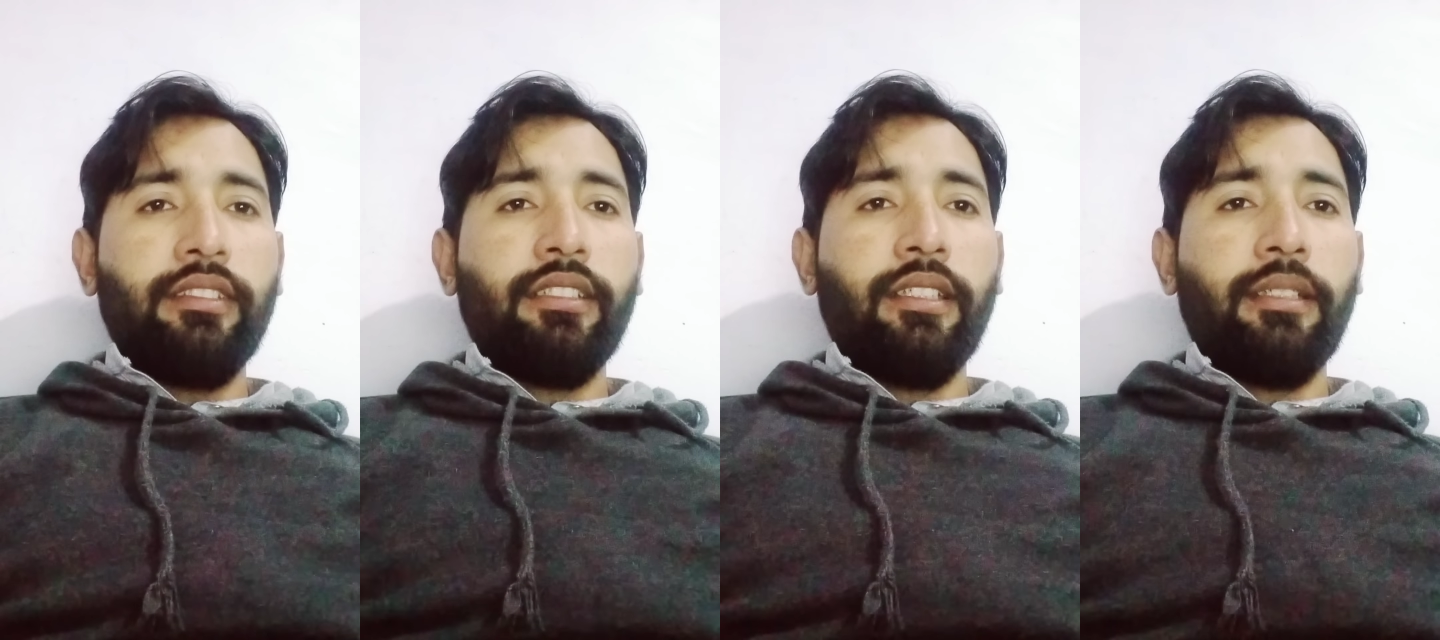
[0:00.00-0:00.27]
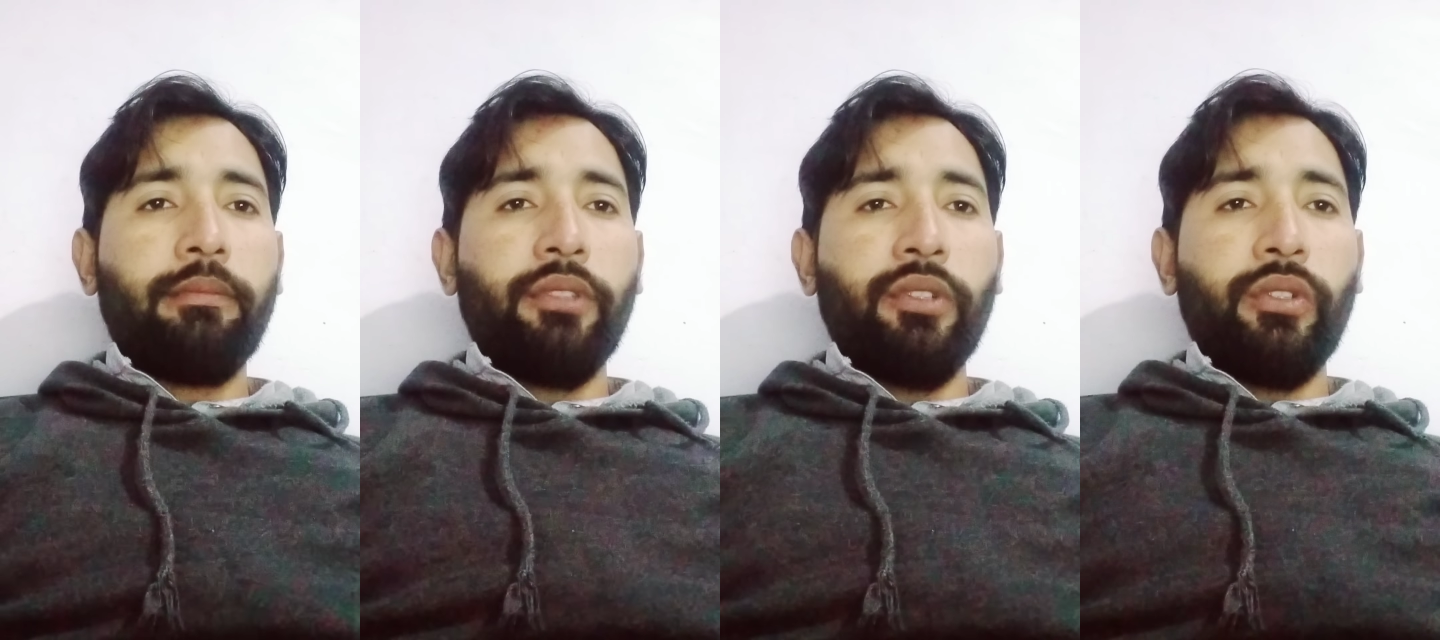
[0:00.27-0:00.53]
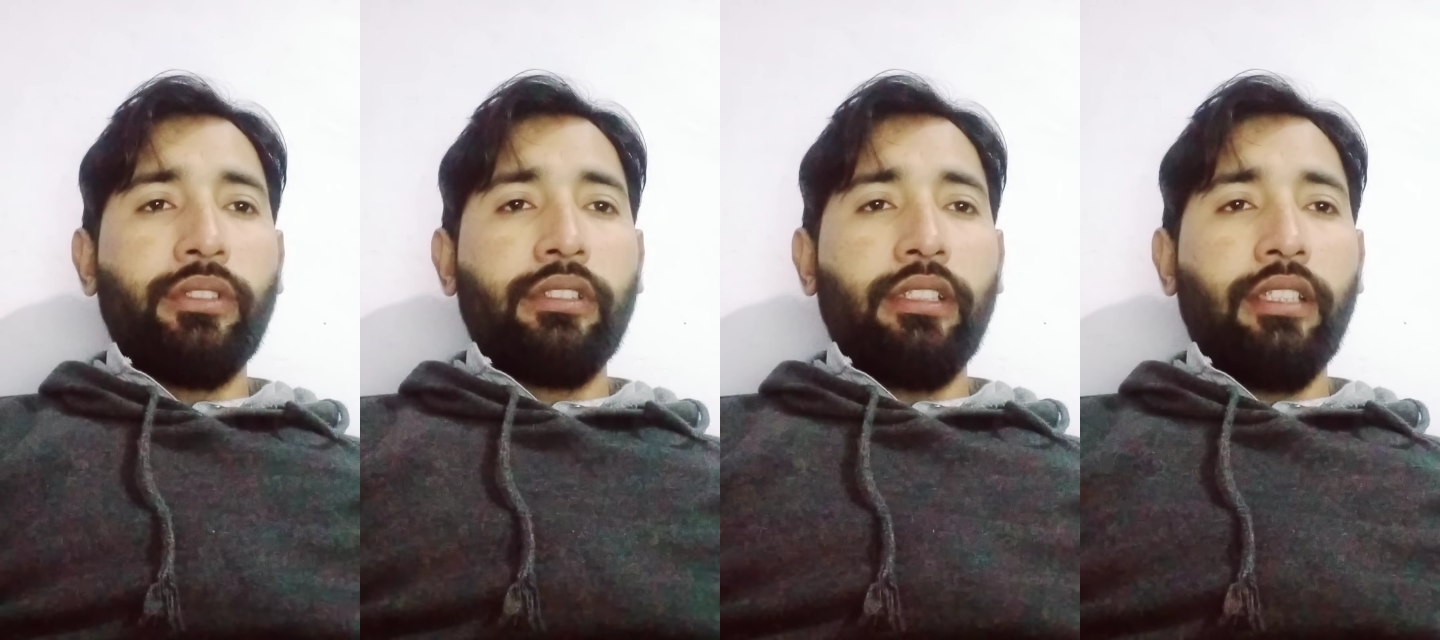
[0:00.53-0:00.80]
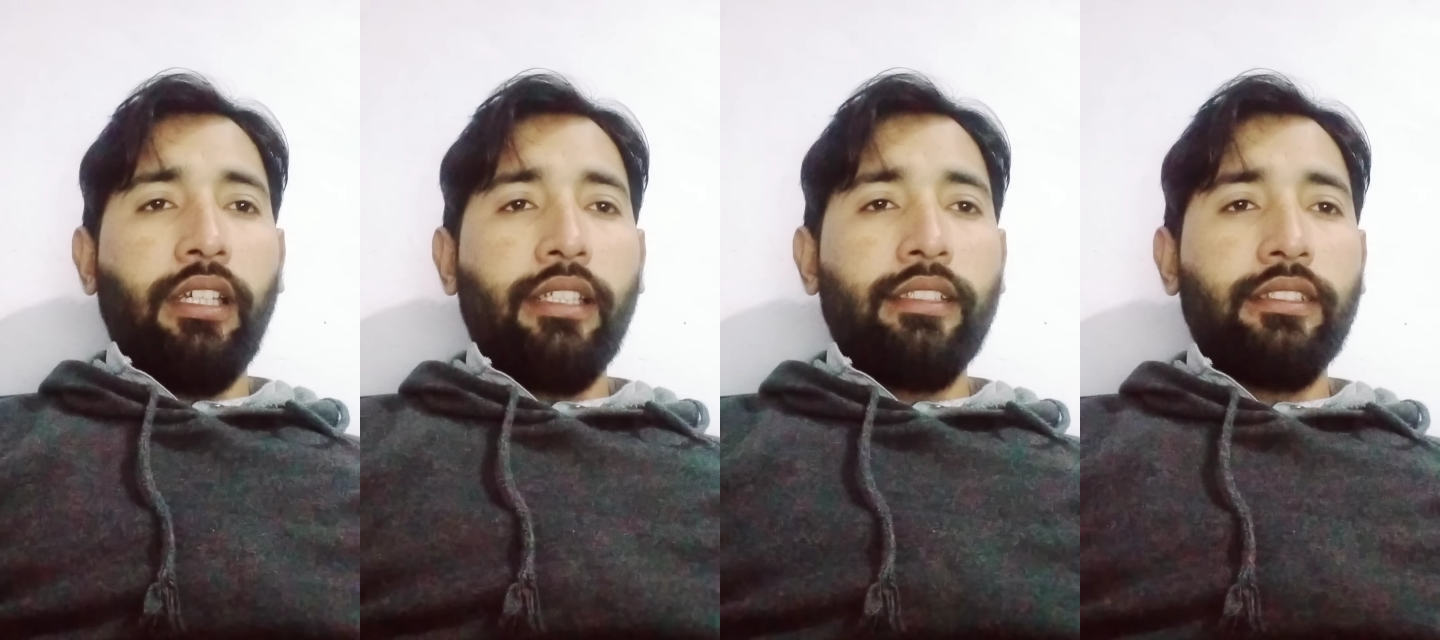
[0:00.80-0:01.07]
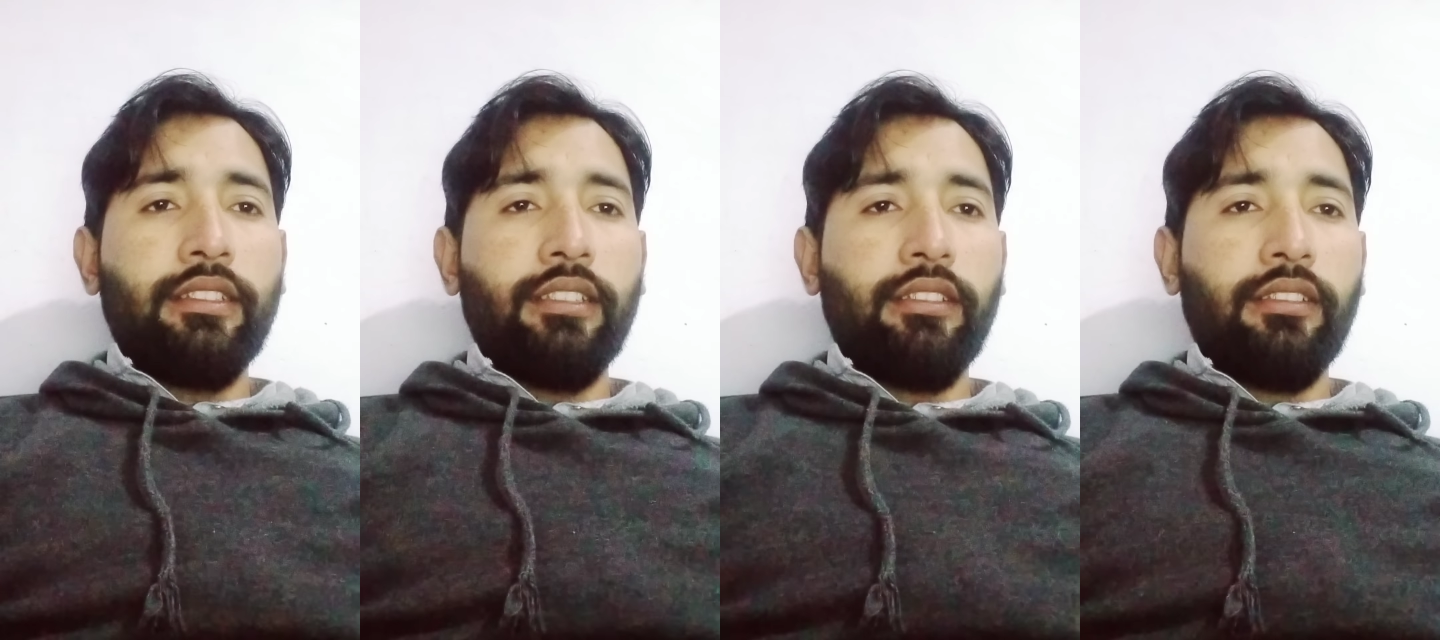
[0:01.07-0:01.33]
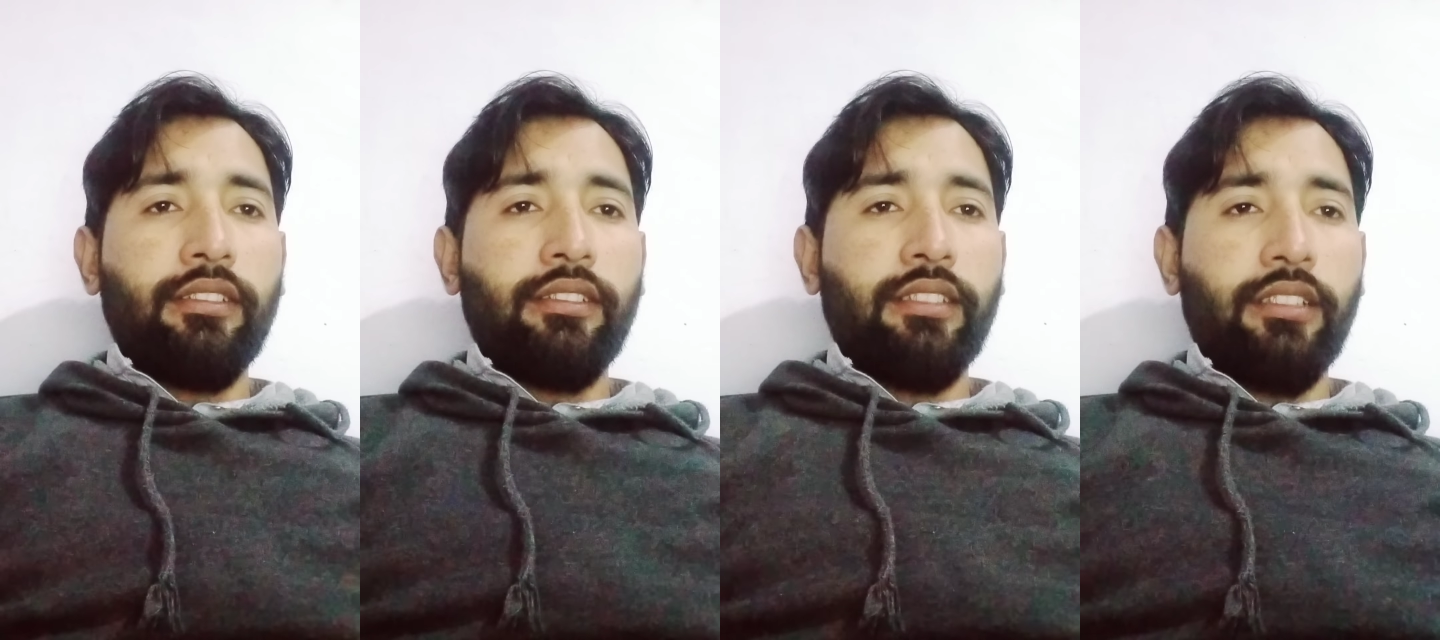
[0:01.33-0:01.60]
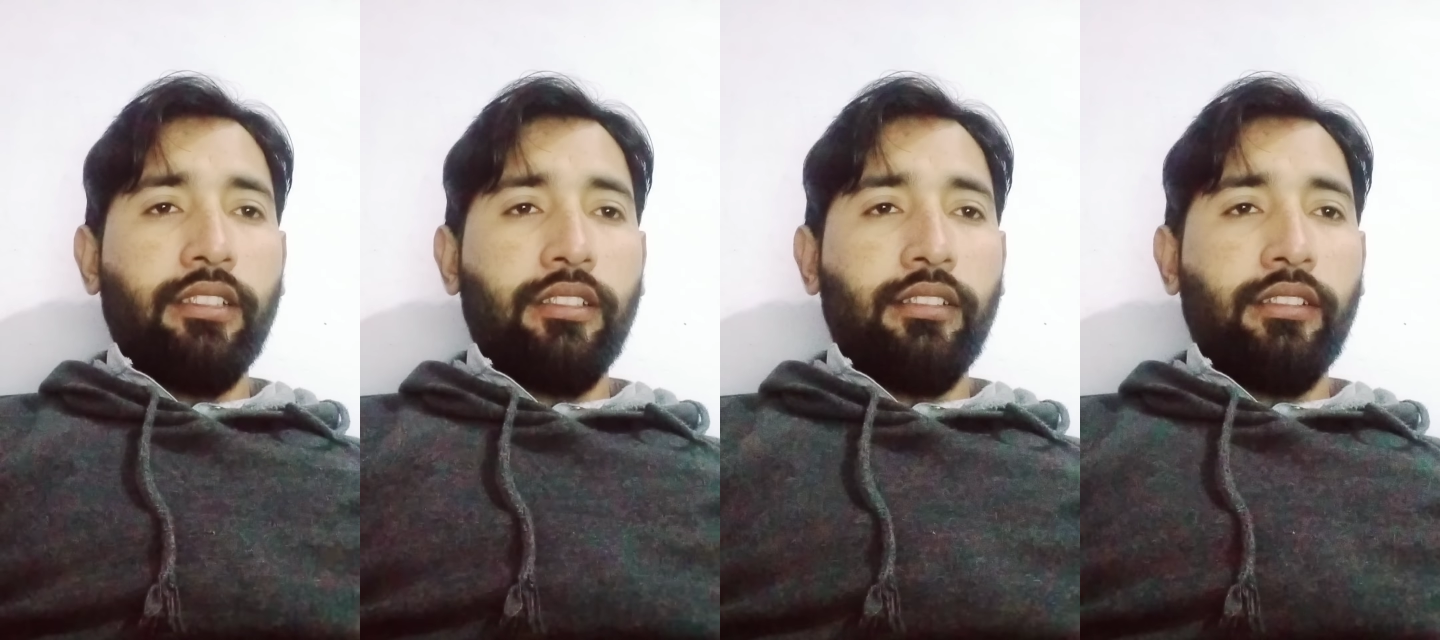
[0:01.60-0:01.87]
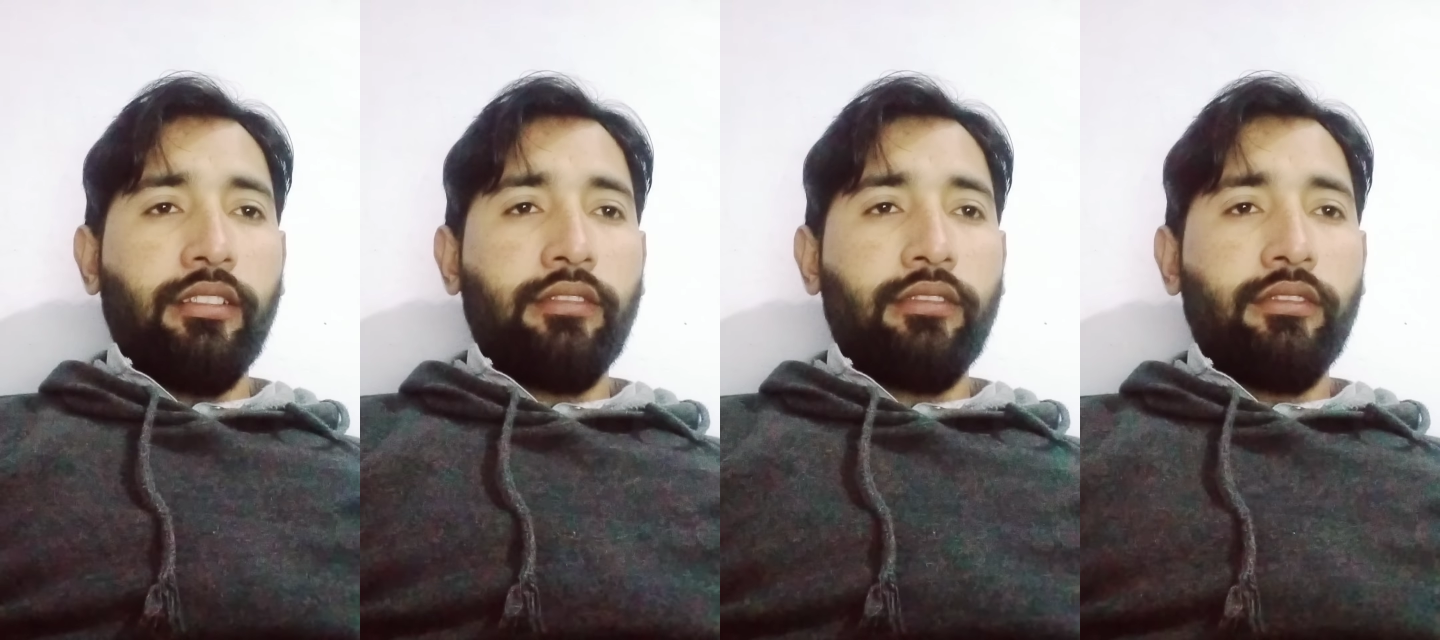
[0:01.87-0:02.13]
shape looks like a cylinder.